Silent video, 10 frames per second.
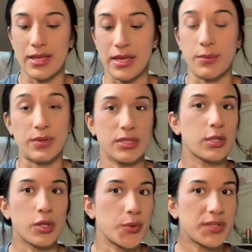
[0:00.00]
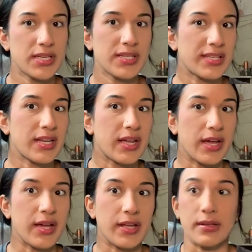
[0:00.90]
it was the closest that
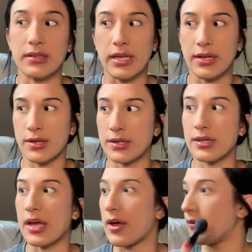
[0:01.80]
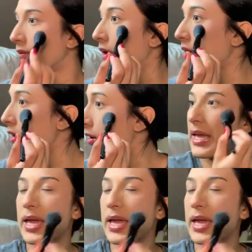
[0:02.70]
I, like, heard out of all.